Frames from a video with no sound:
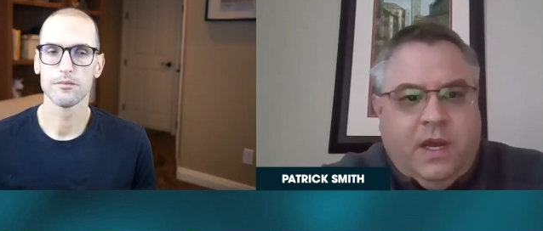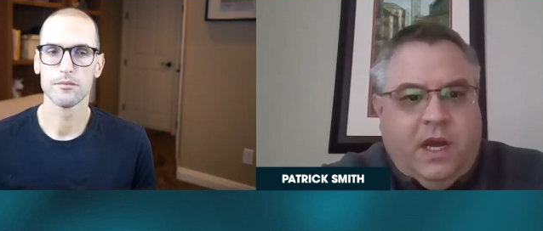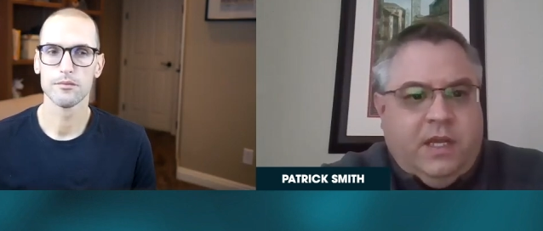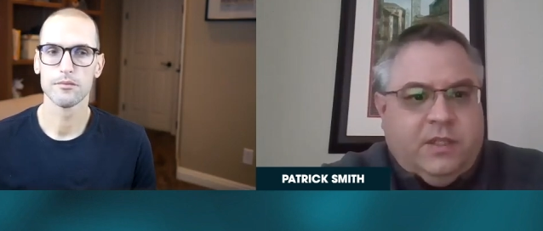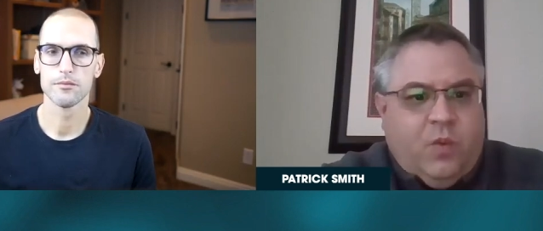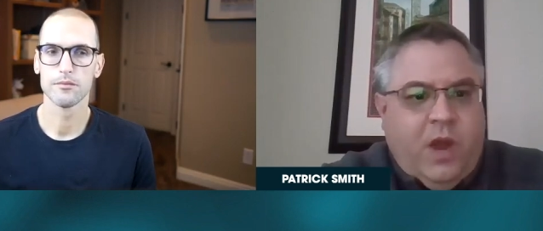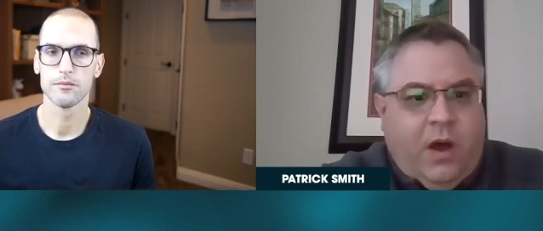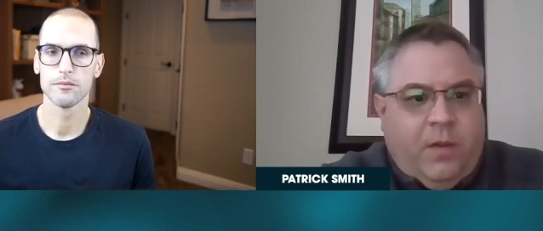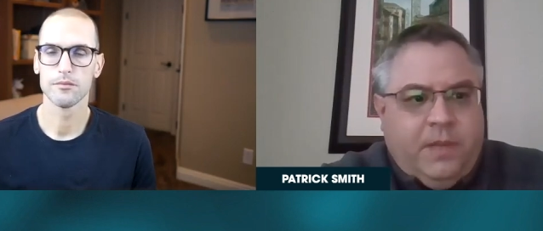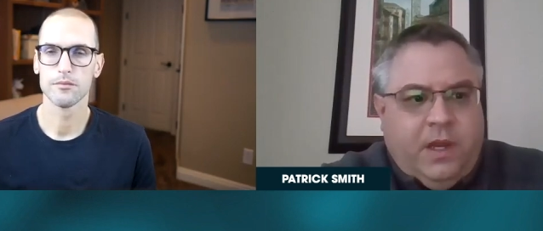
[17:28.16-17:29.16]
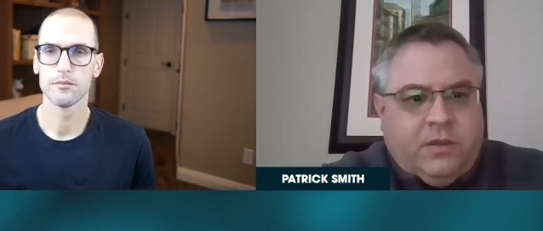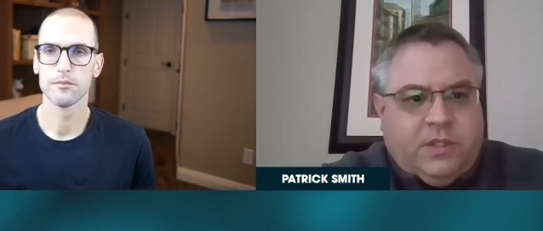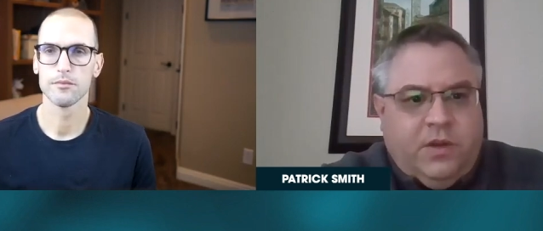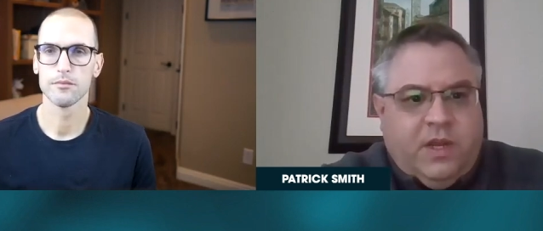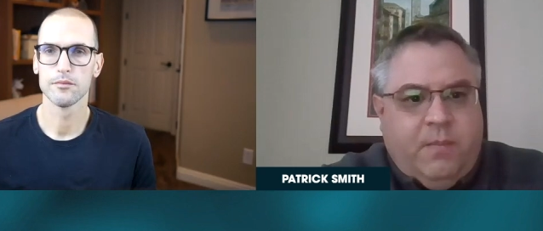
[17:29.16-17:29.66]
Speaker 1: uh, as well you know
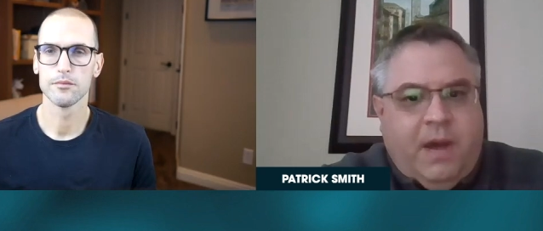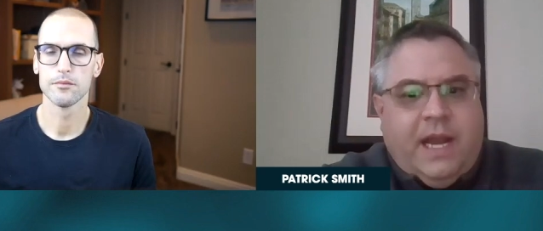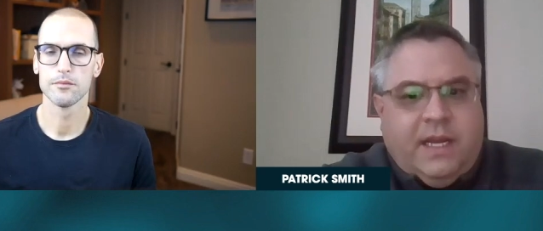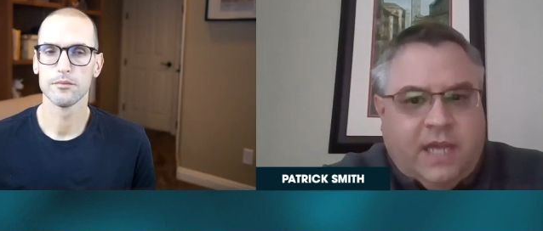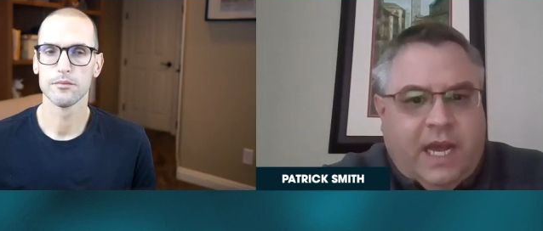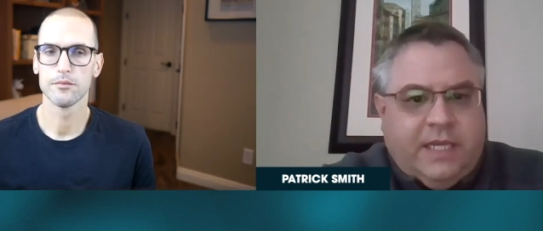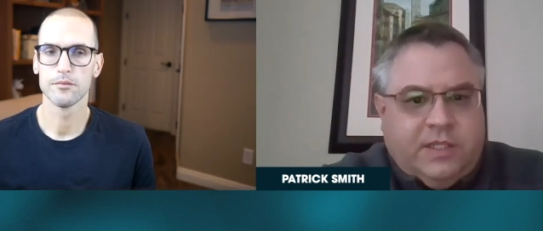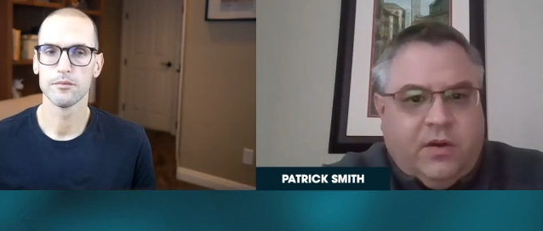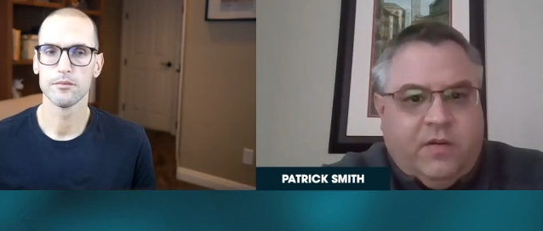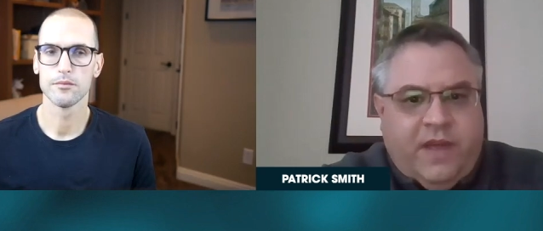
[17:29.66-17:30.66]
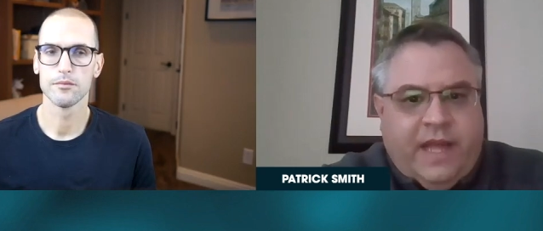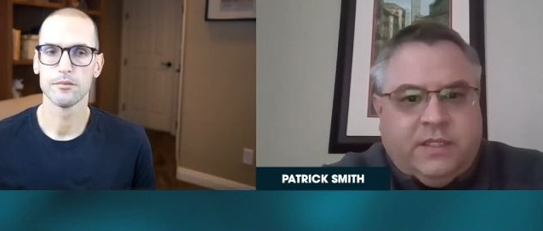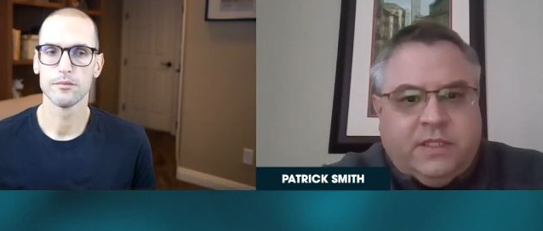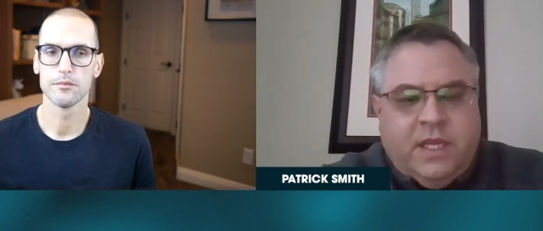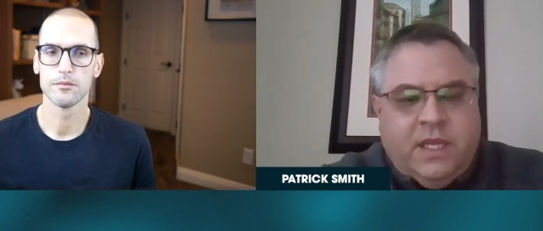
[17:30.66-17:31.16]
so you can monetize your
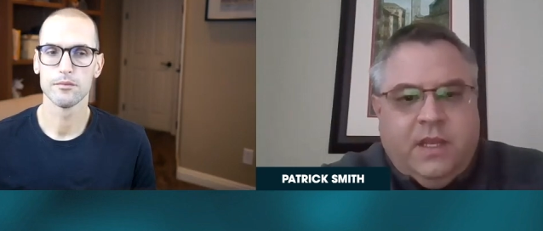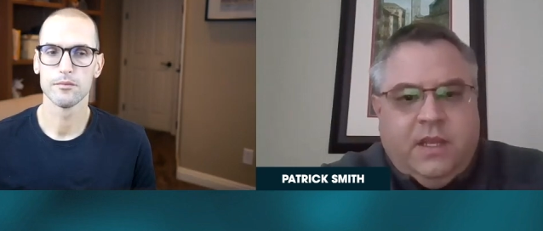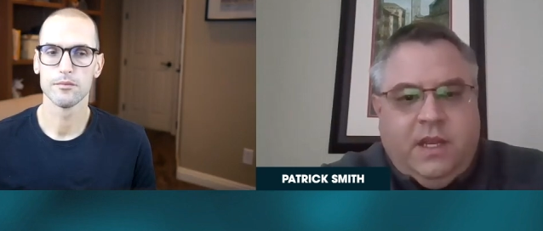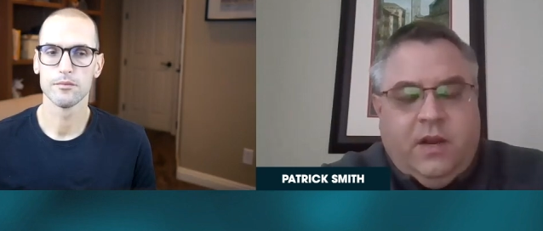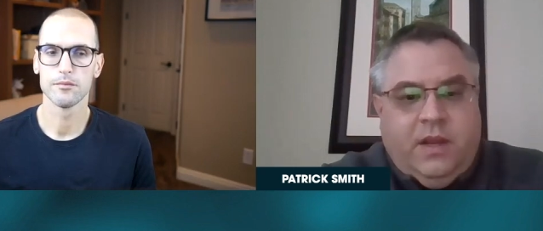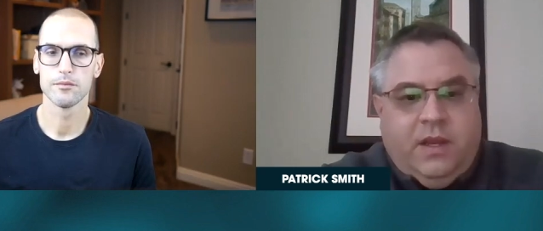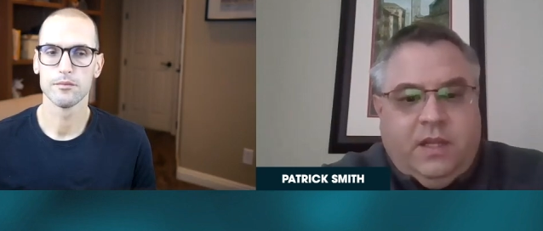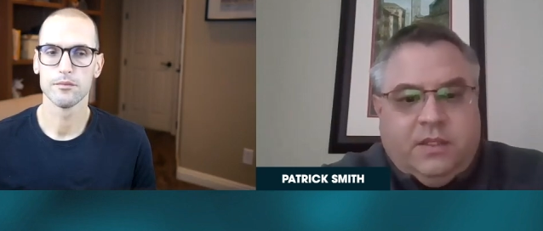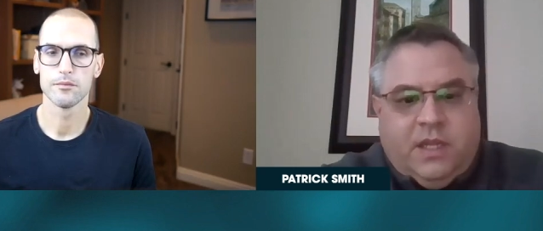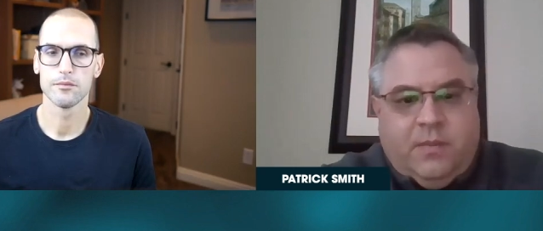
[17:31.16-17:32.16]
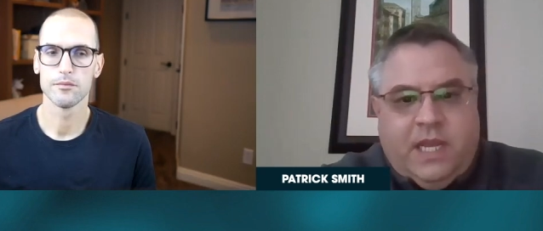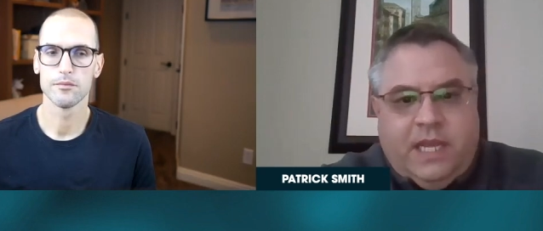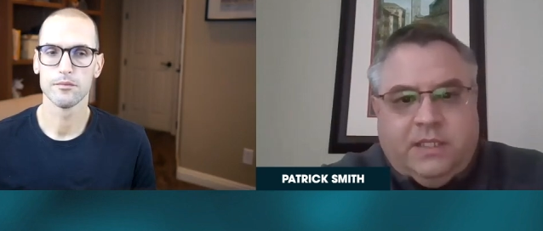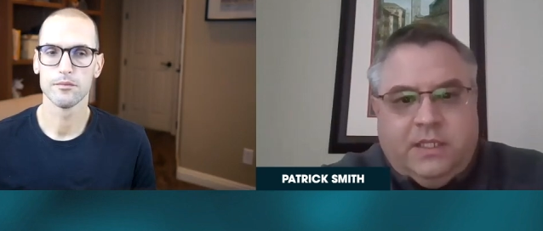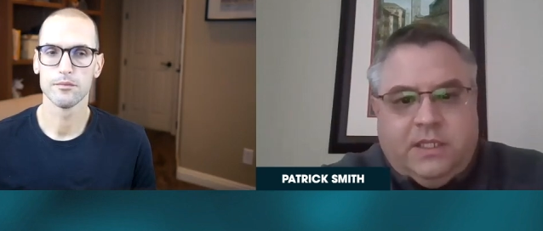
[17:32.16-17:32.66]
events you know in, in some
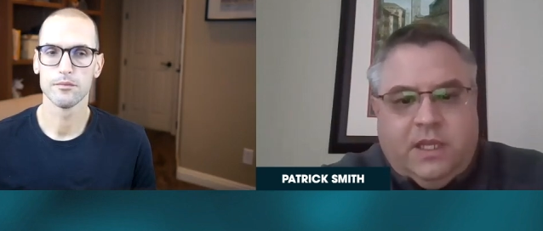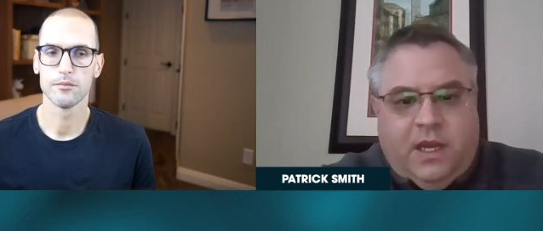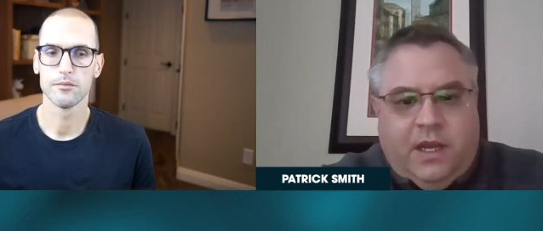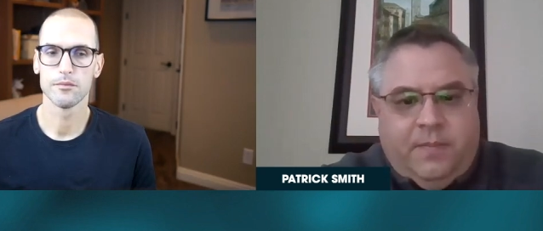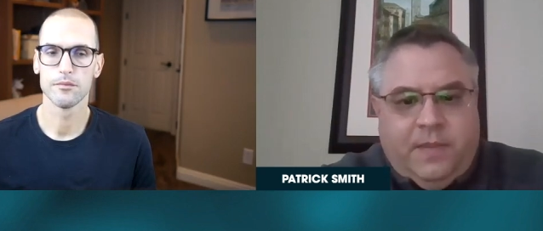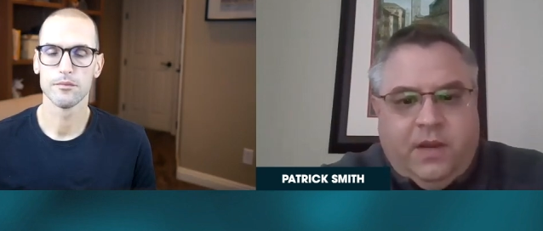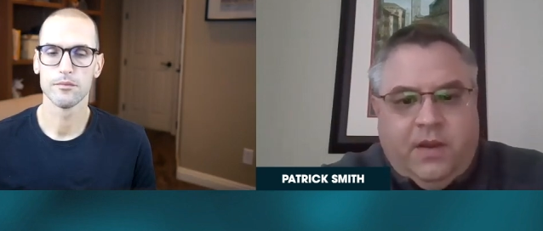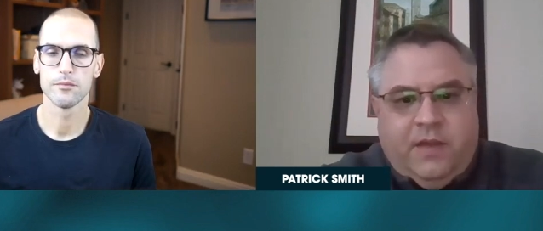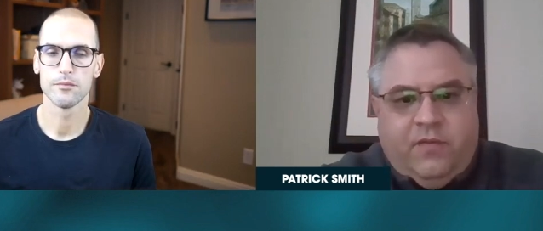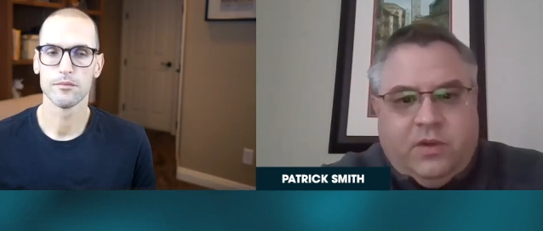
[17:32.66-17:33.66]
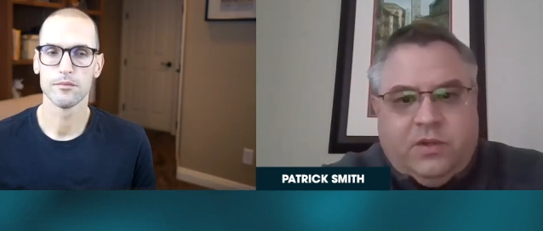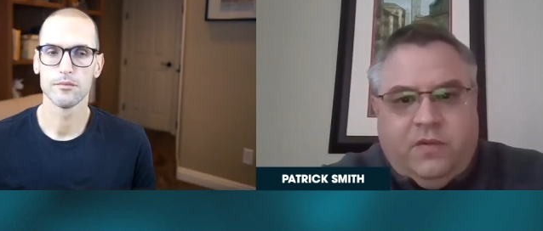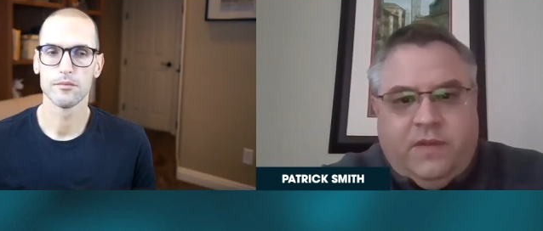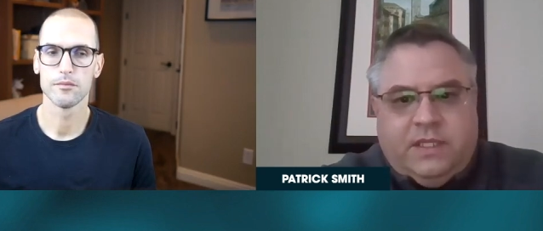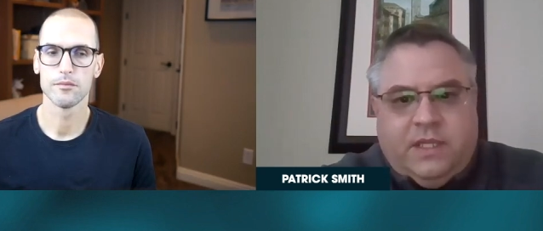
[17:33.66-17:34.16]
cases um, you know at virtual
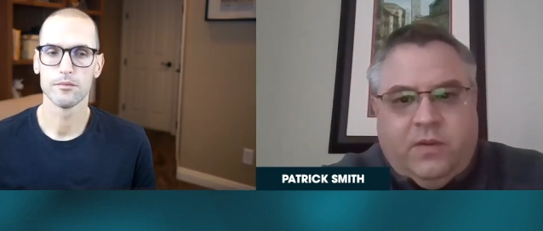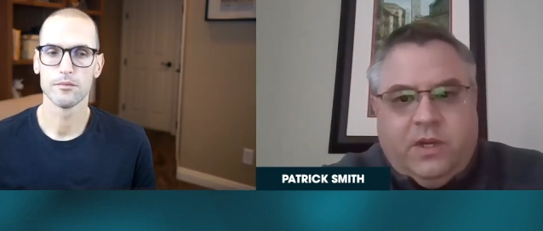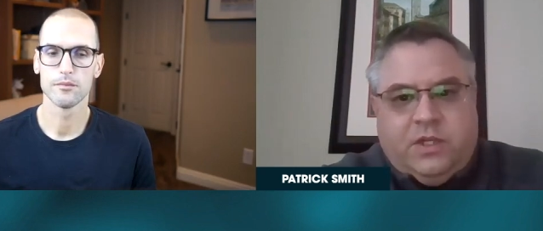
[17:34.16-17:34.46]
events they want to